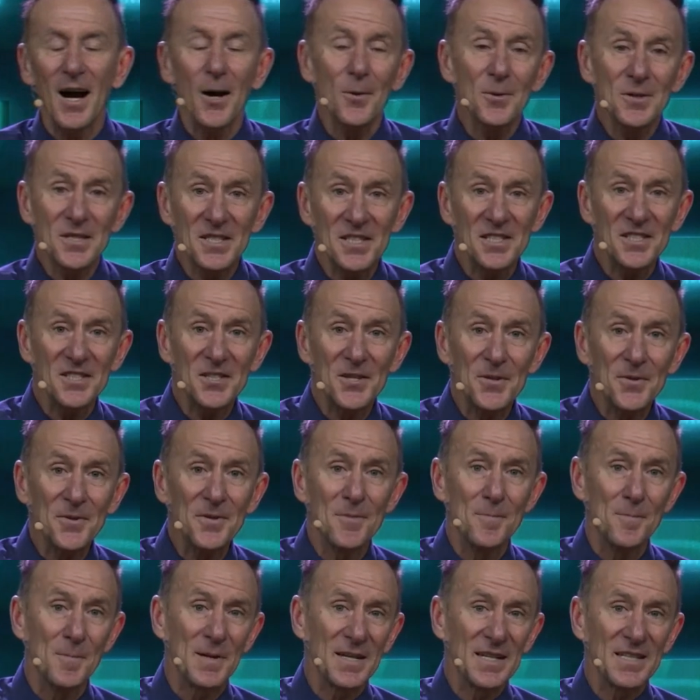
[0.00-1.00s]
I was a
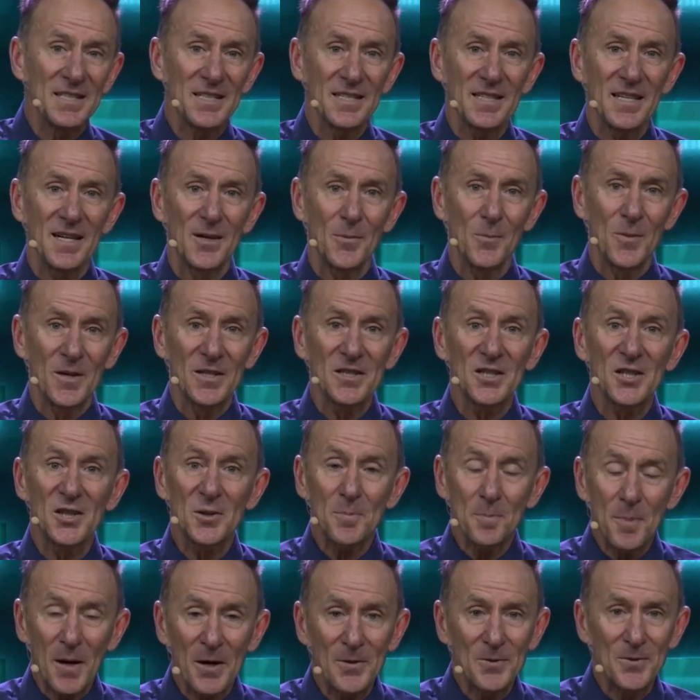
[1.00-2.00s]
student minister and once
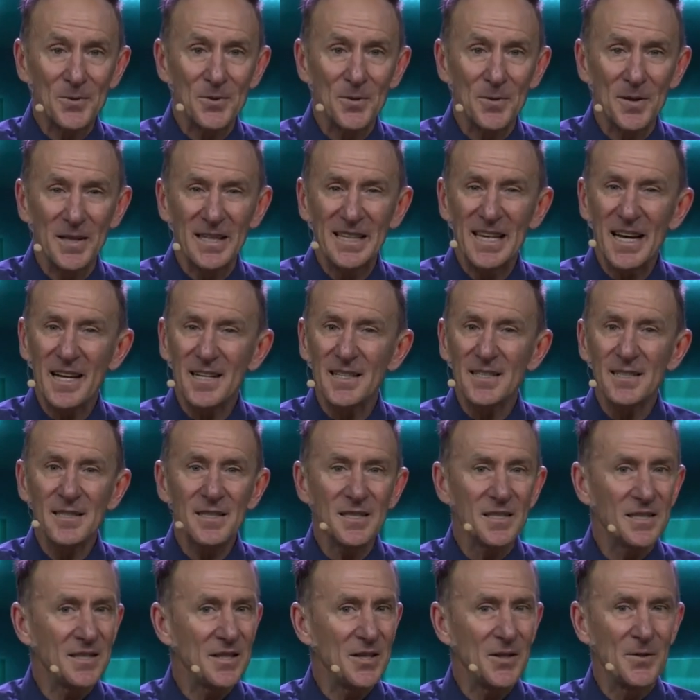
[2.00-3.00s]
spoke to a
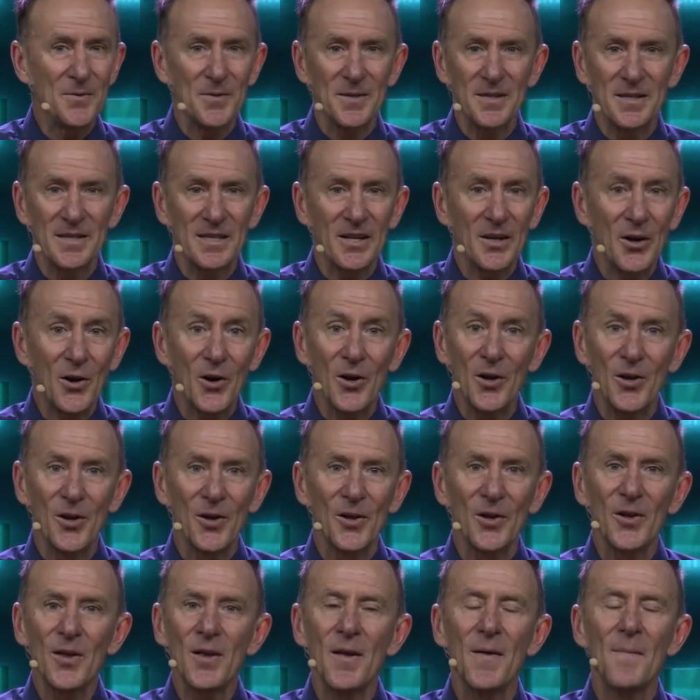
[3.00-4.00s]
young student, a
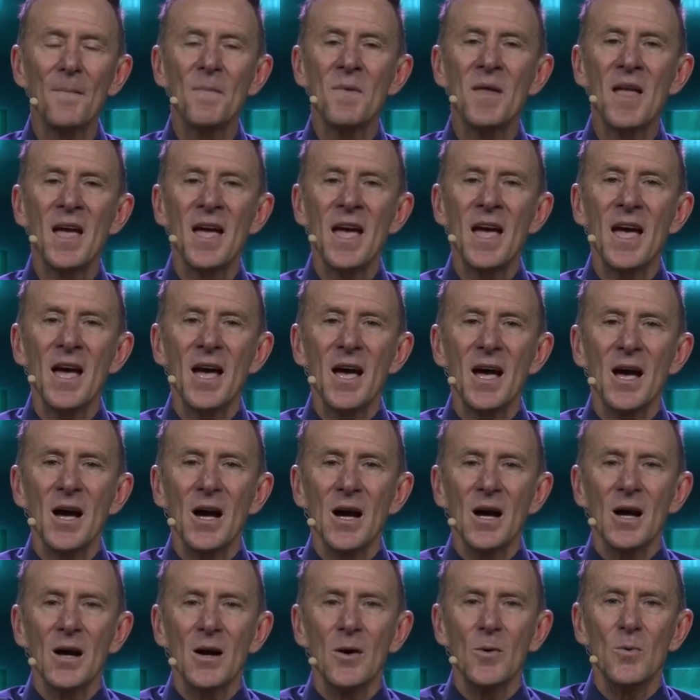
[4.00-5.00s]
girl,
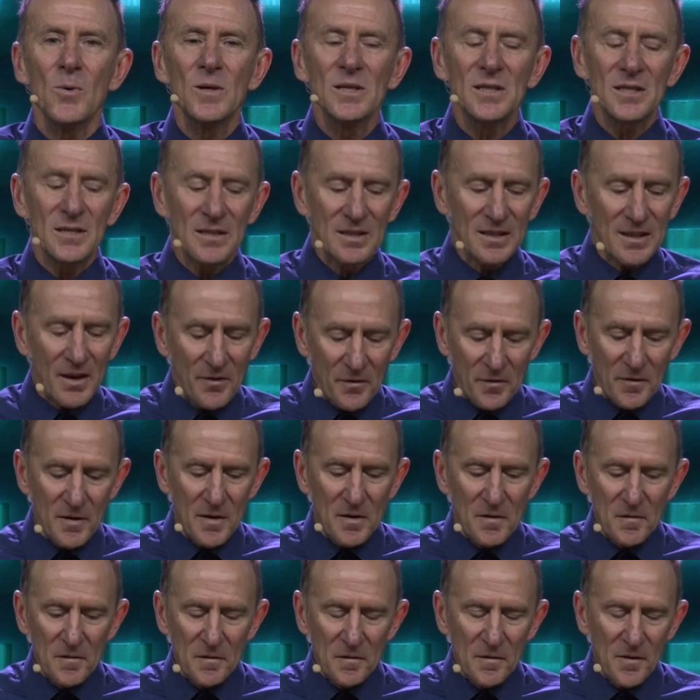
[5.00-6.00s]
was
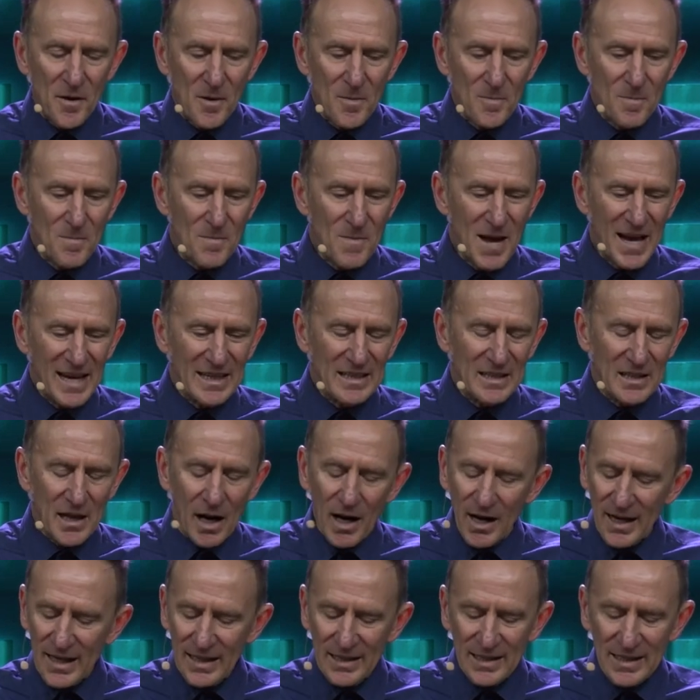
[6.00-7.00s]
suffering from
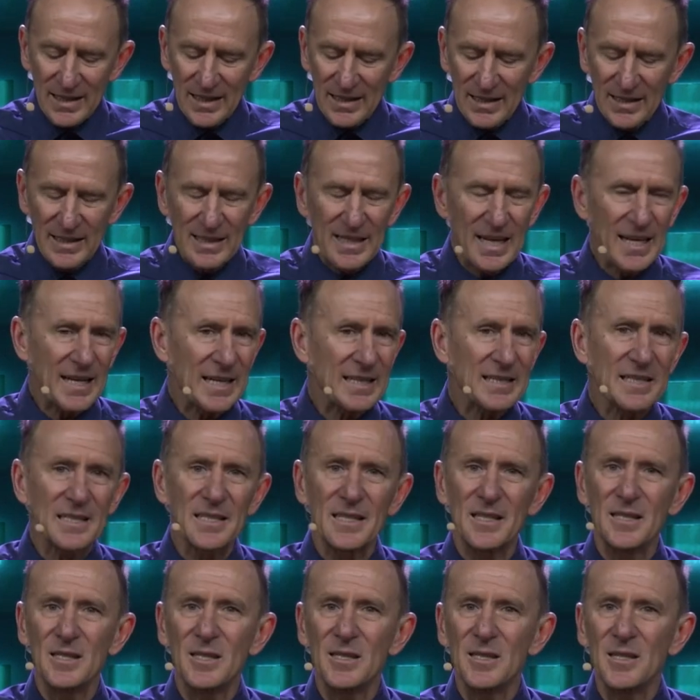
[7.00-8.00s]
anxiety
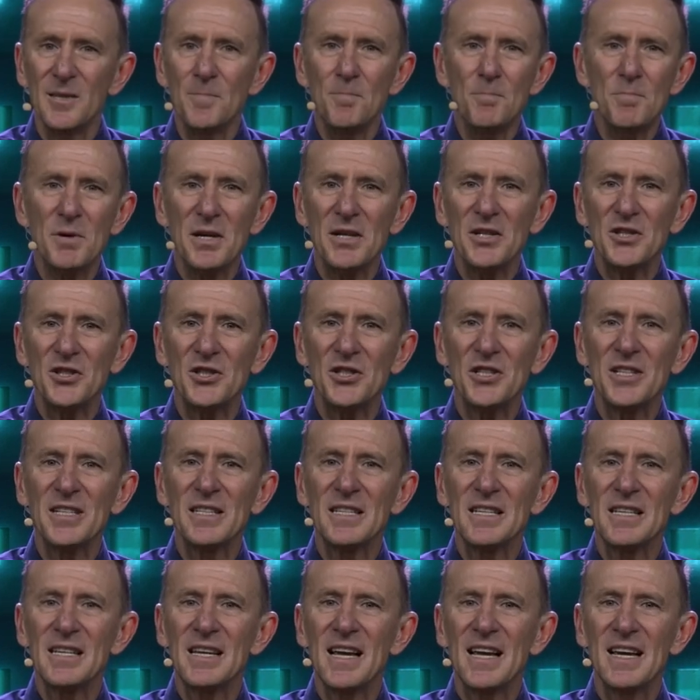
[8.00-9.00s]
attacks and
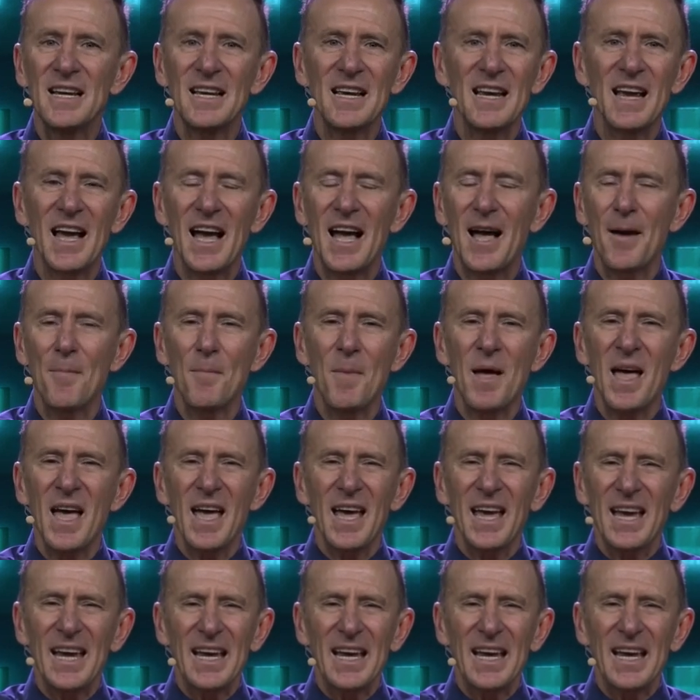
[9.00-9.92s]
depression and um,